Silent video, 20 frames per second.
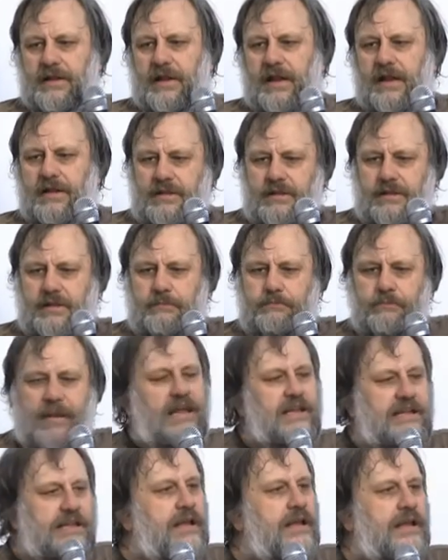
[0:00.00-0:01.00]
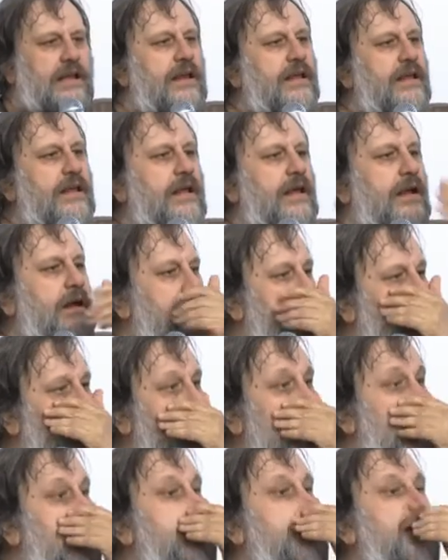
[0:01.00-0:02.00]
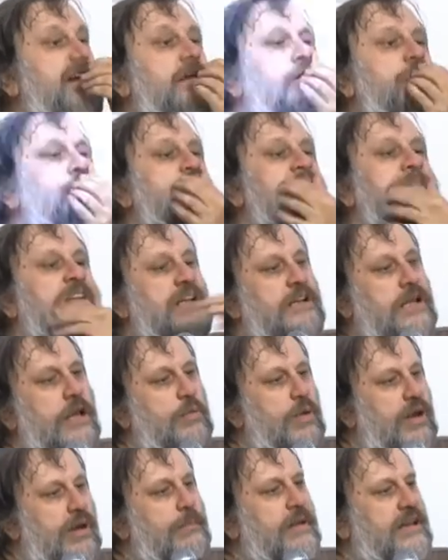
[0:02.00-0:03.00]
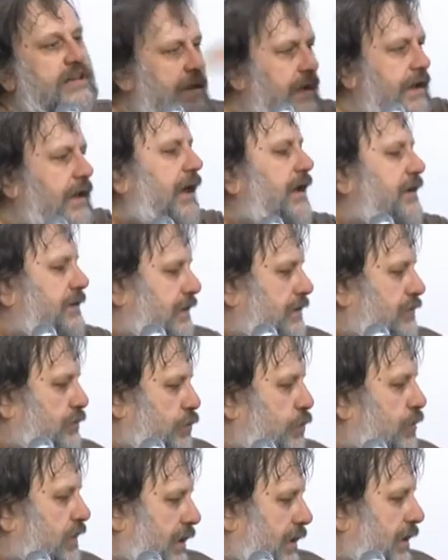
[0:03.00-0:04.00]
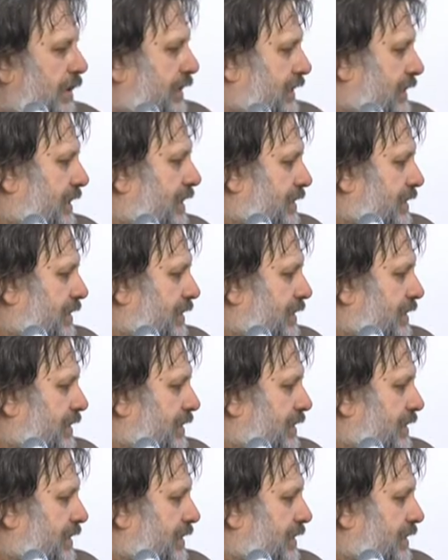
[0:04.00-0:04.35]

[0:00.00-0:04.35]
and basically they agreed that they will meet again in 2 years.